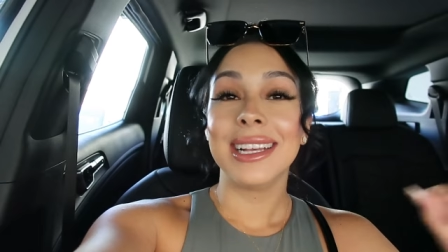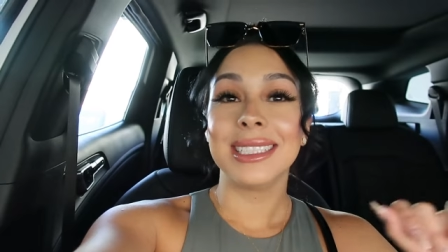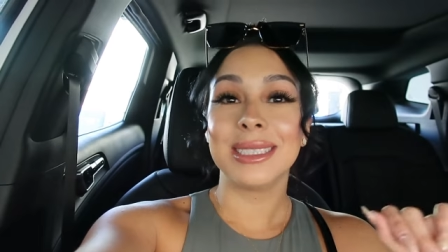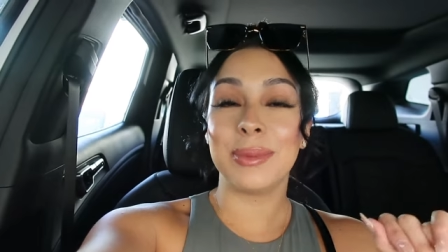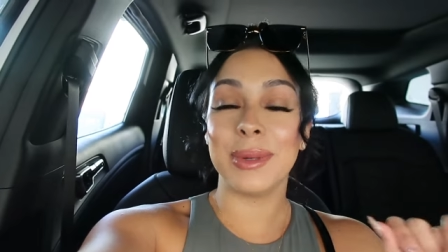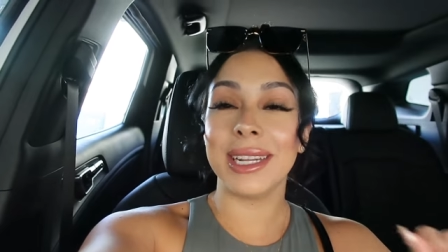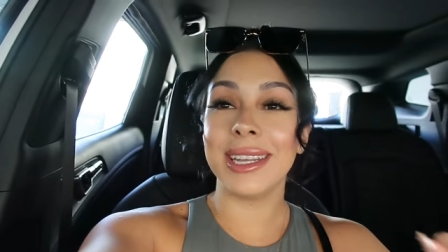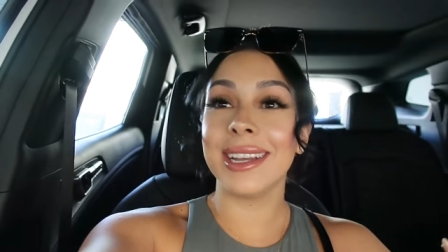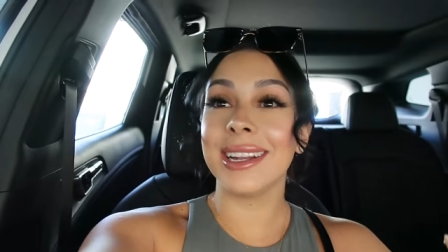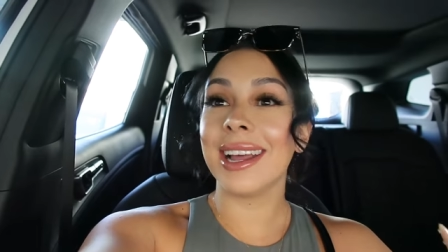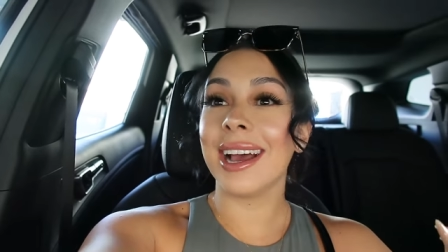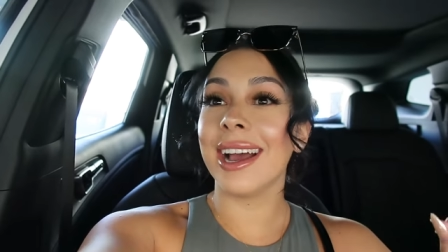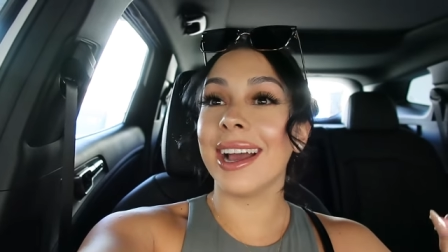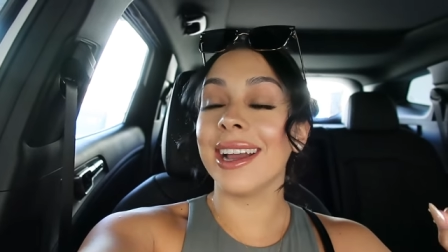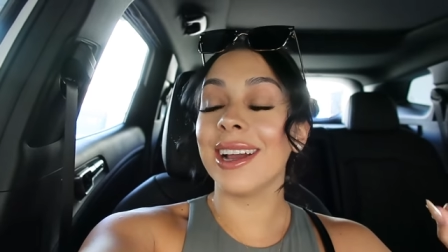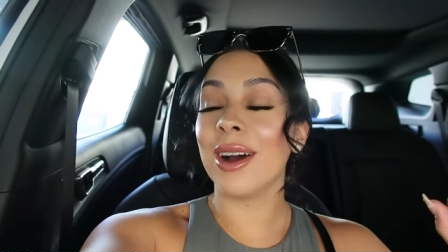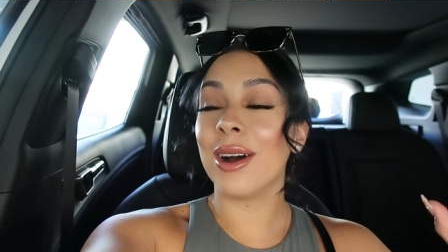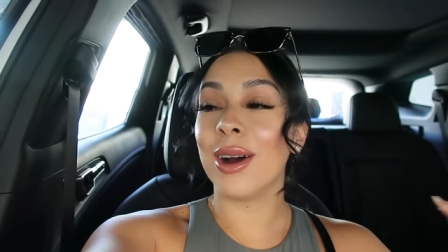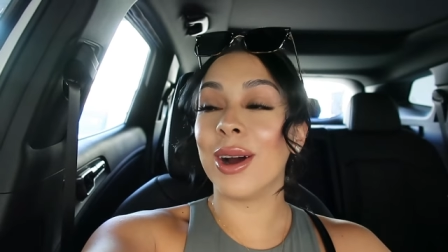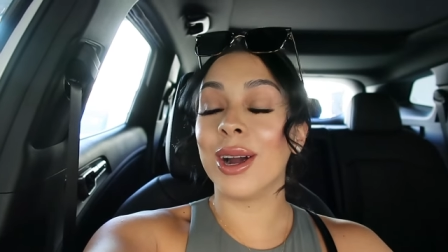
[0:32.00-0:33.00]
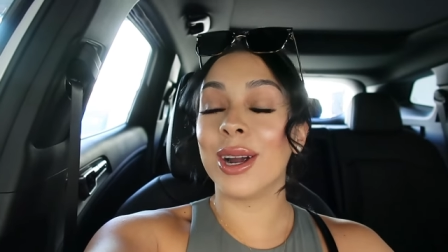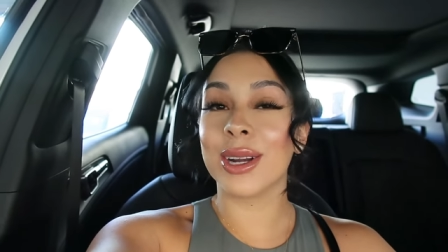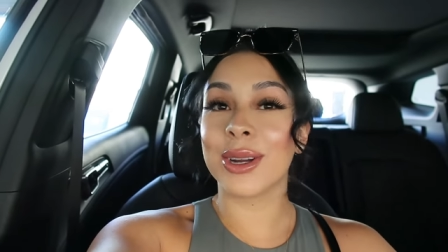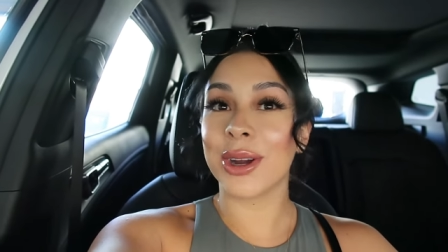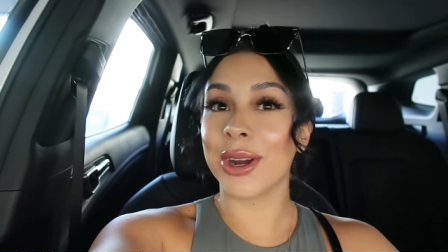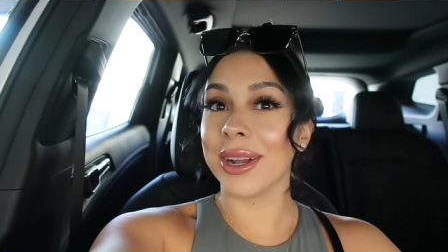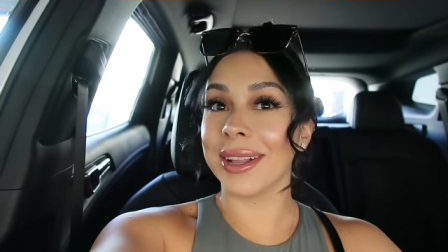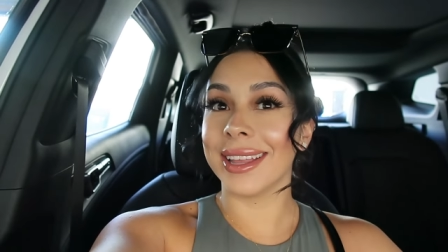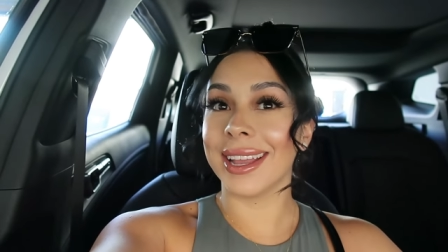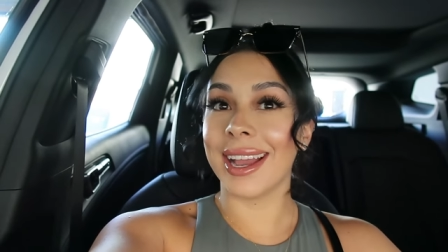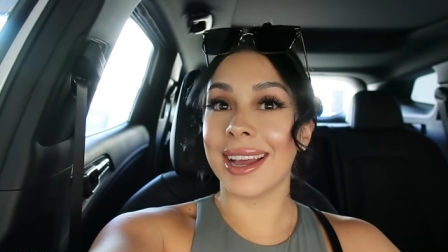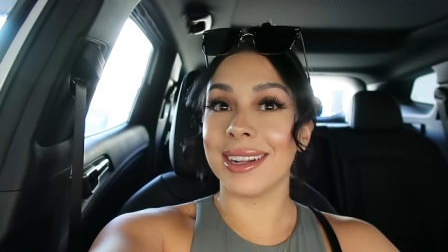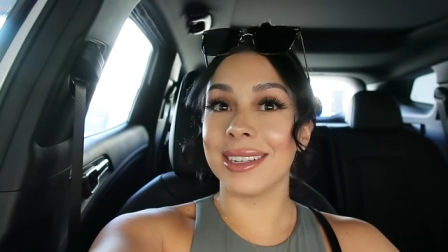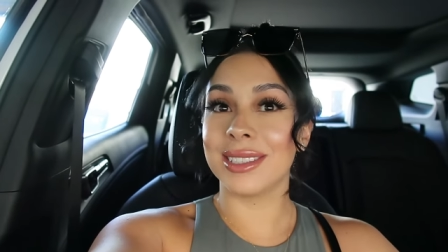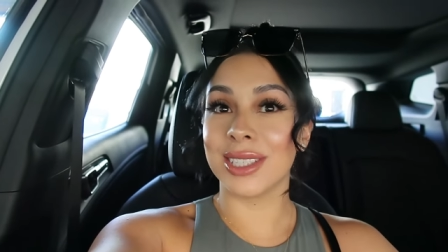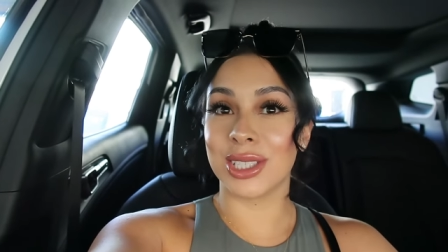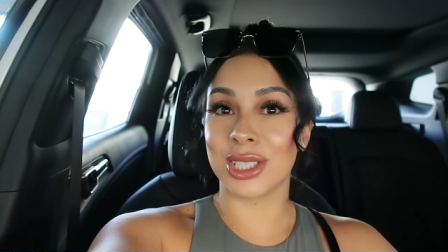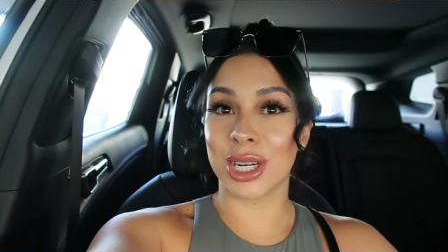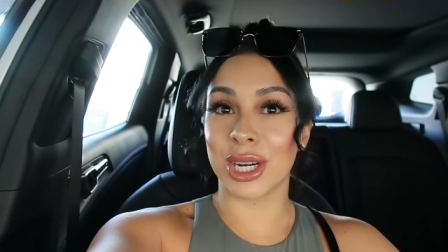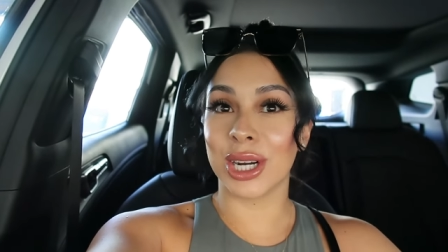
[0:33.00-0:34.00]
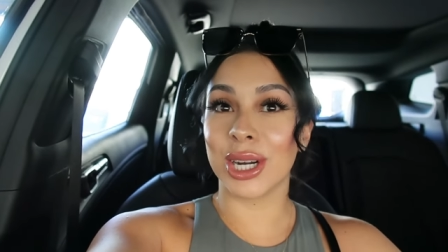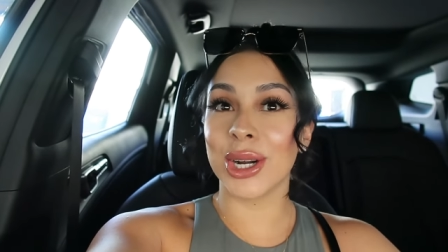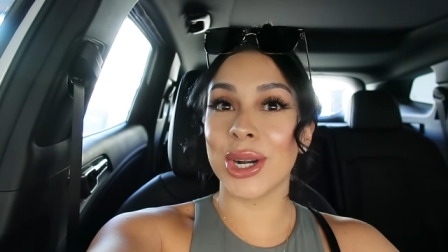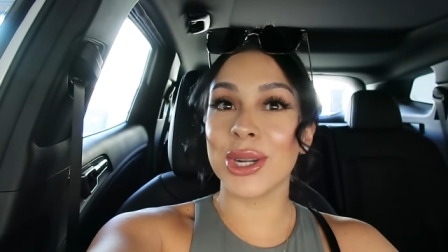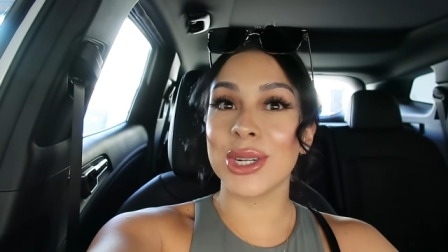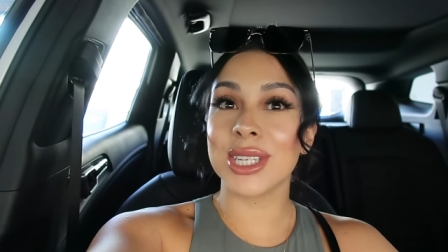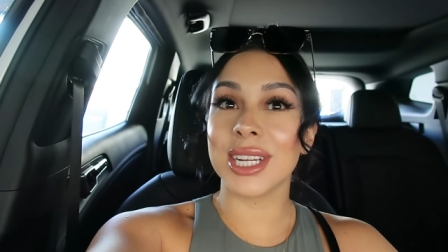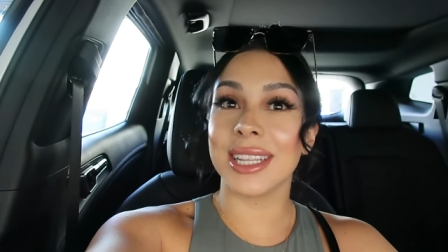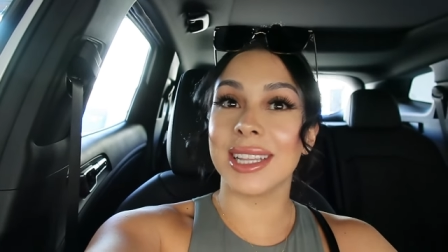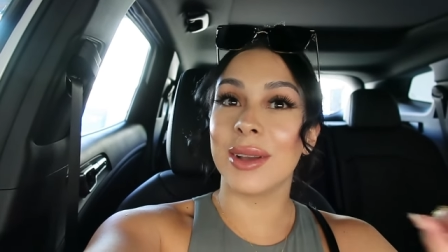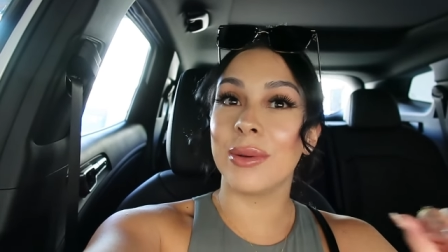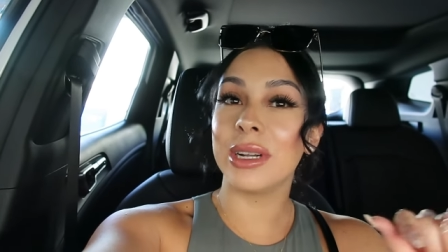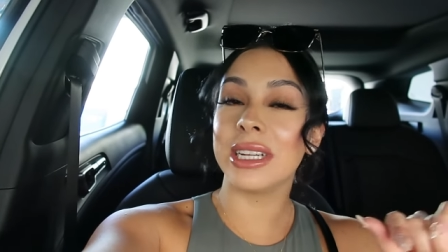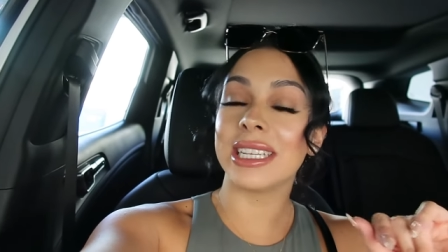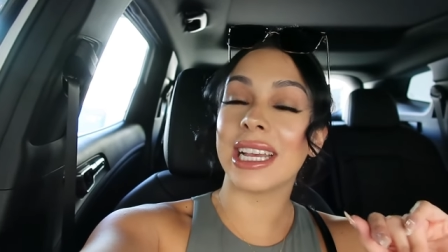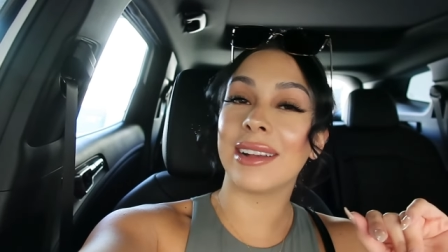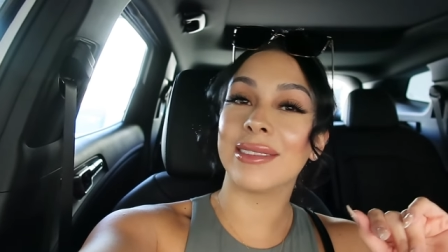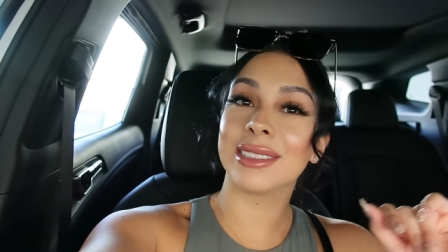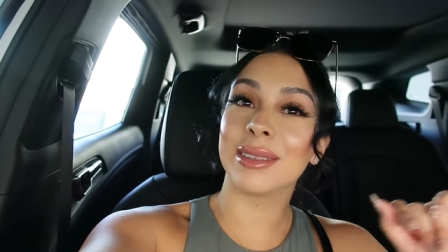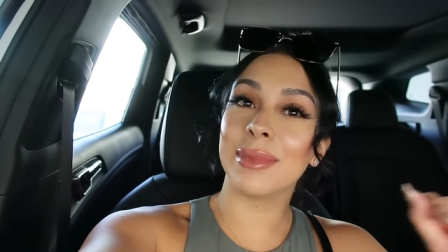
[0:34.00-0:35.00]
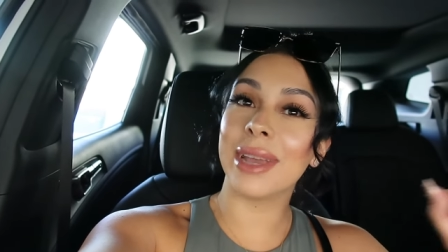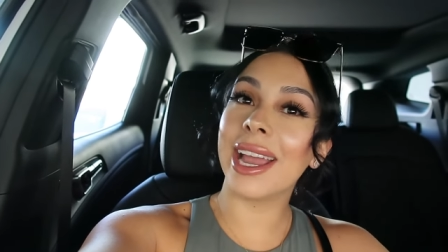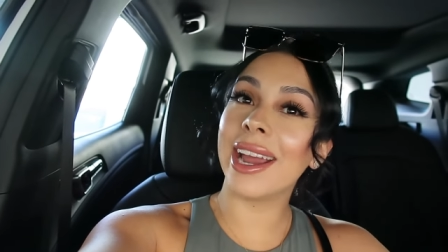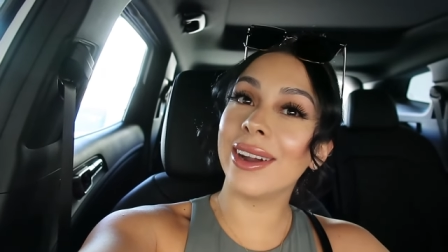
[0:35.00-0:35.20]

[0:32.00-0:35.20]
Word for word: Speedy and I are currently headed to church and then we just have some